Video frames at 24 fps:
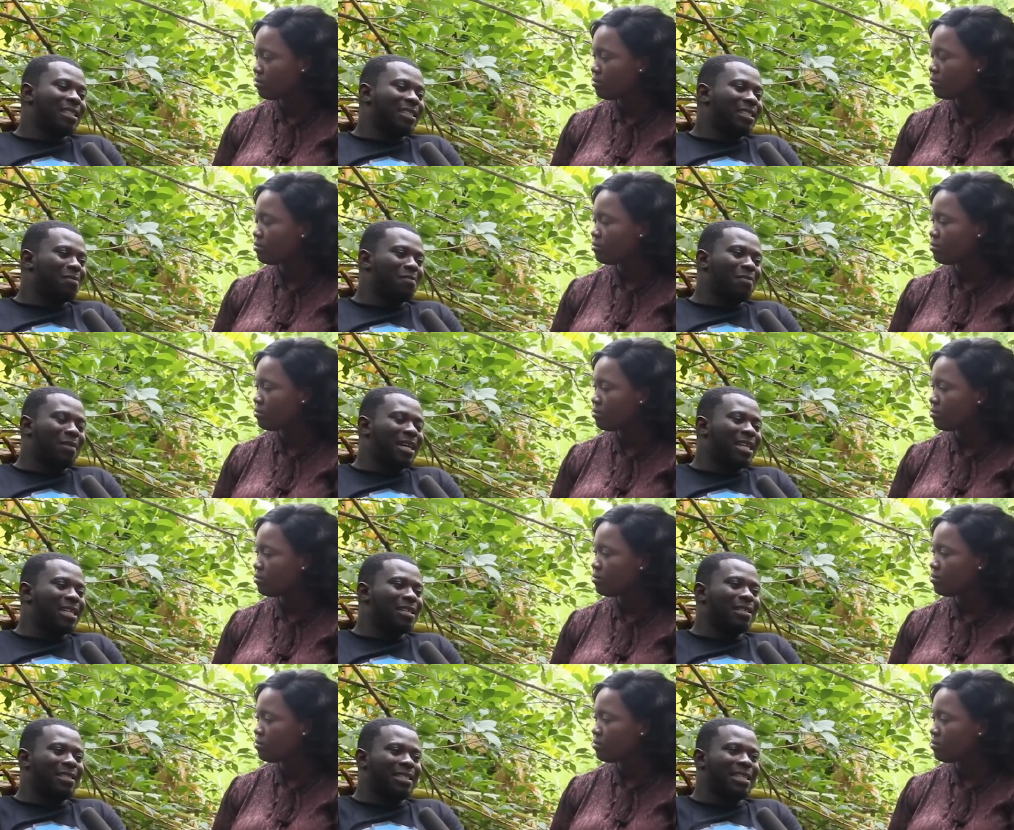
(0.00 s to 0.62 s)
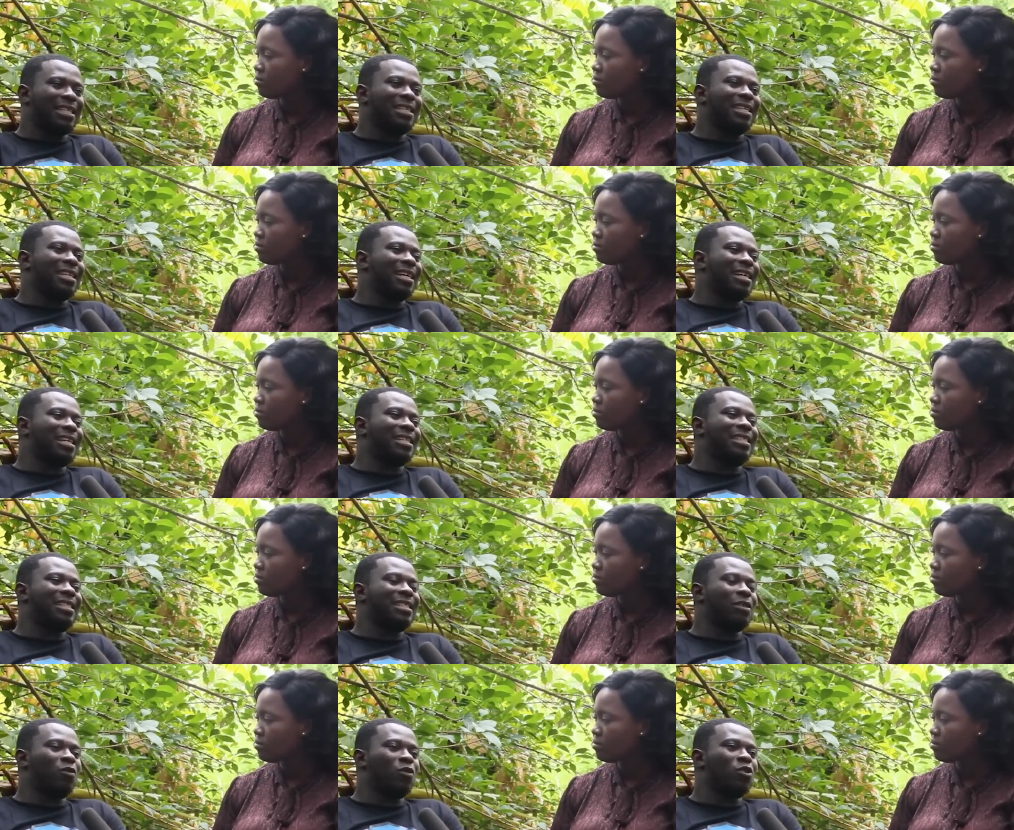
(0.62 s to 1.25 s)
Speaker 1: The money said, I
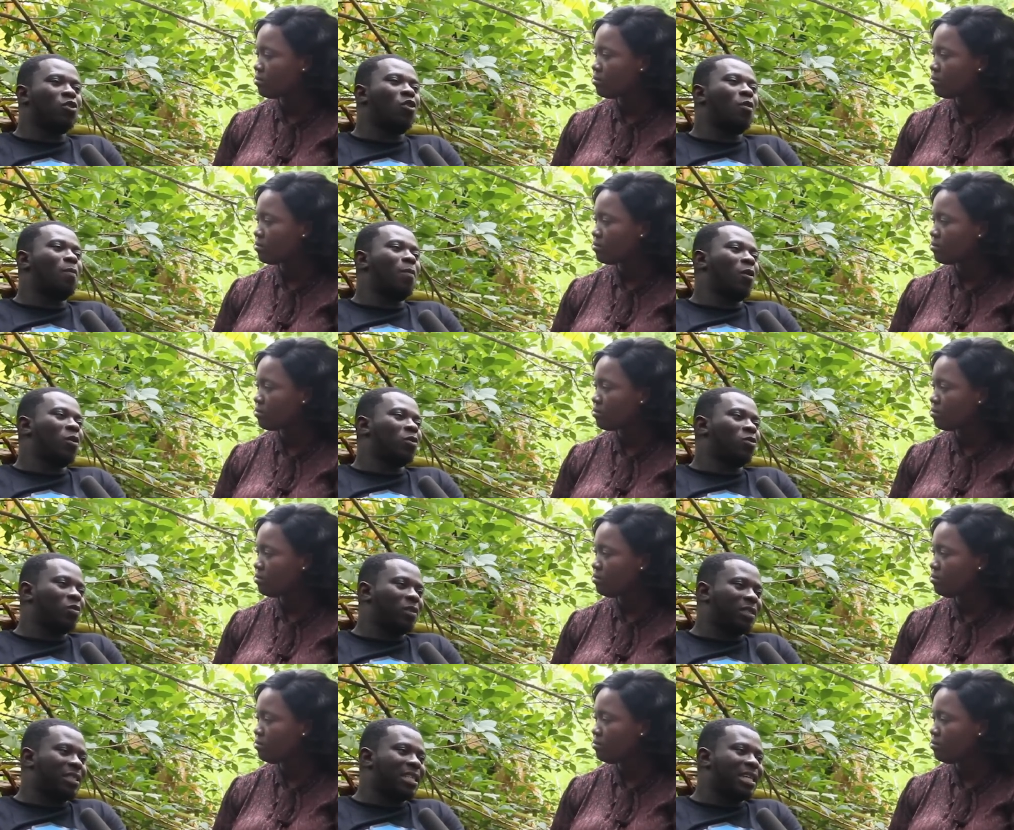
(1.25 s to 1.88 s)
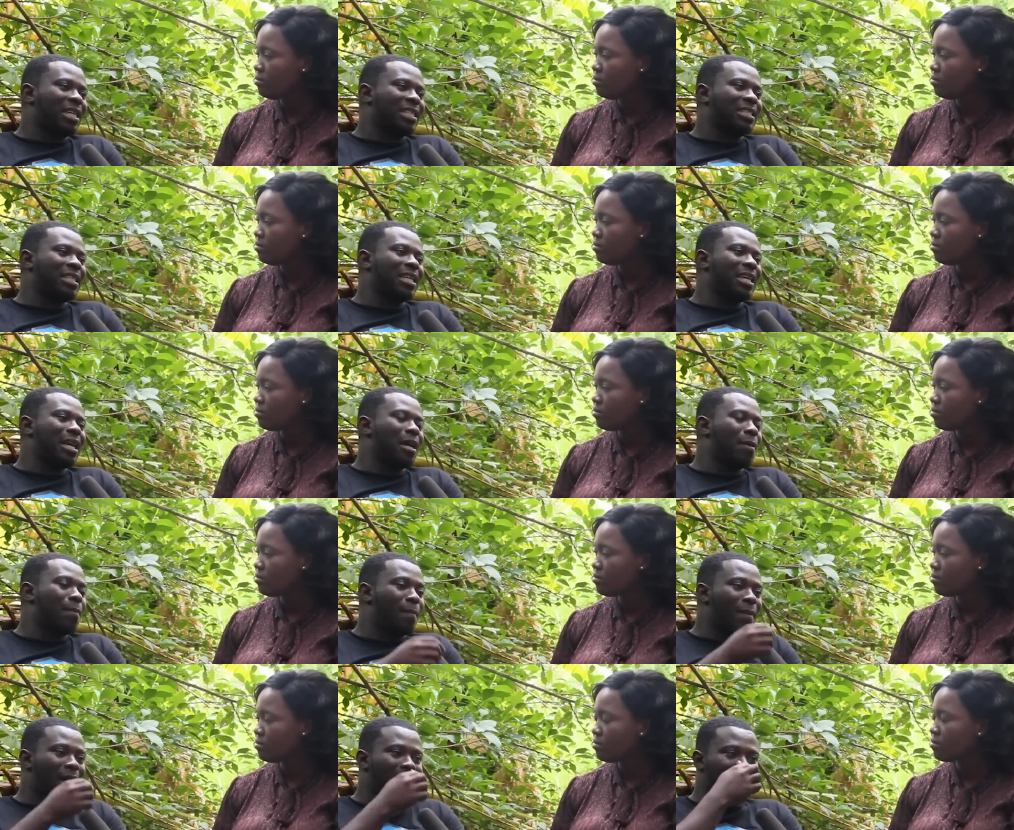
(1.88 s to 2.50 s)
could see, oh, your boss, what you say,
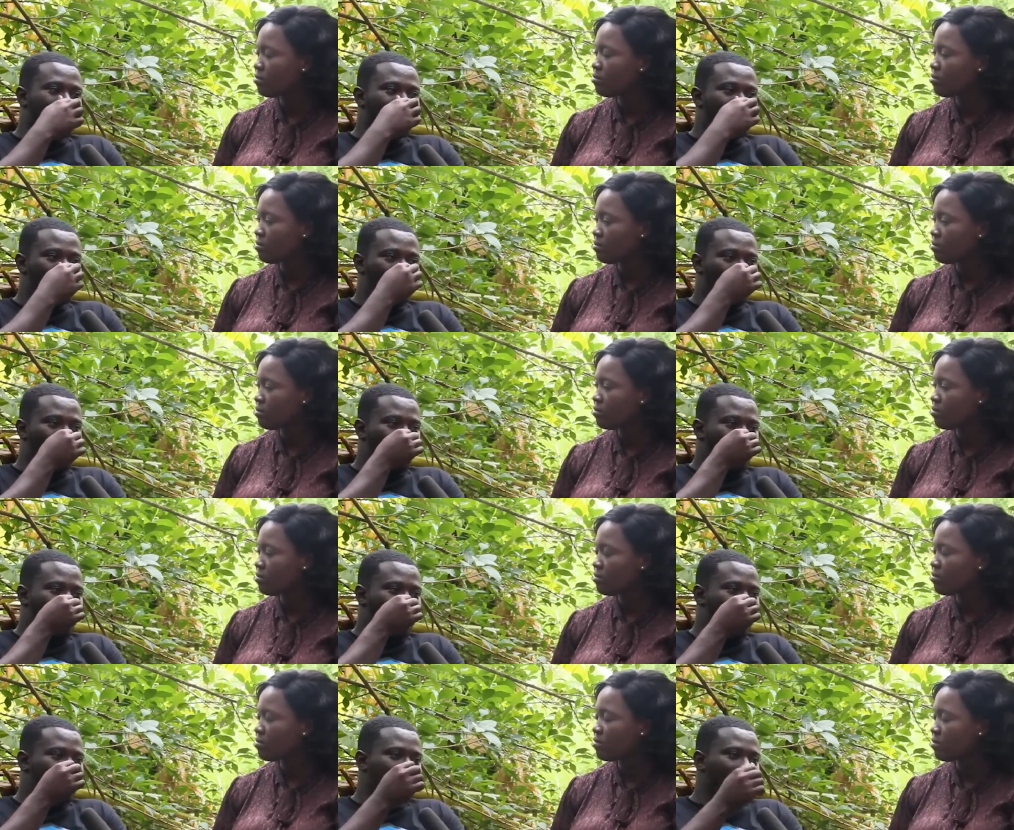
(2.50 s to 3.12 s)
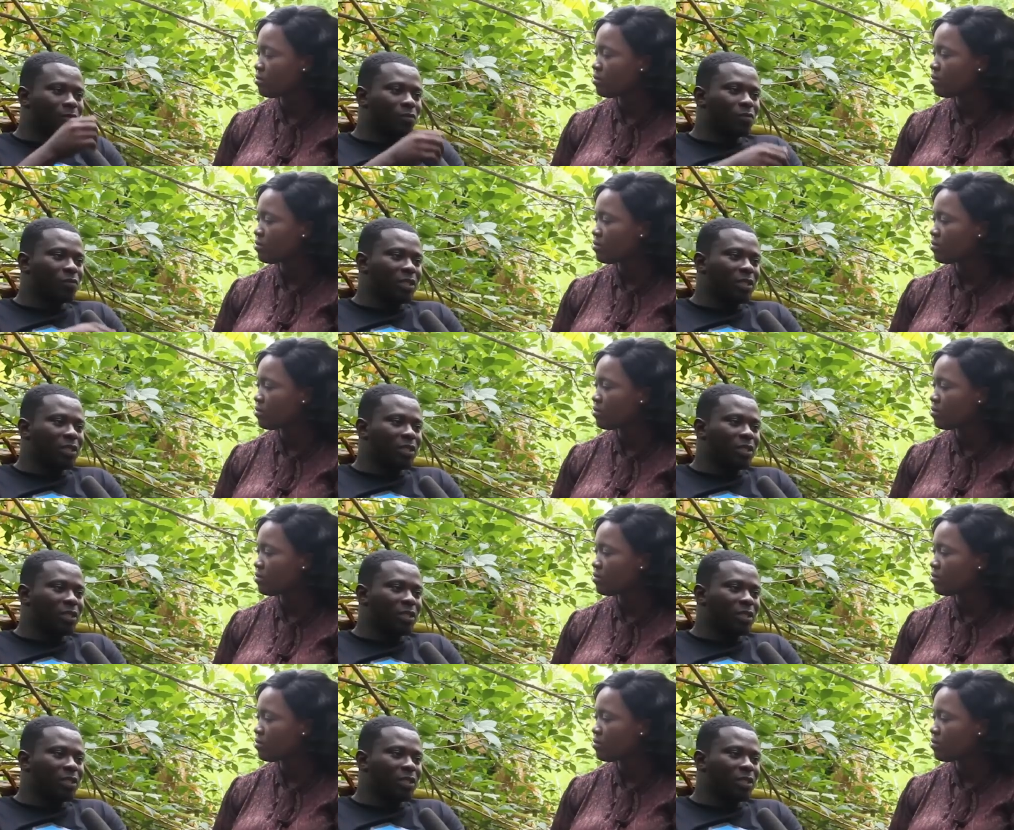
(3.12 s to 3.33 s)
and money be over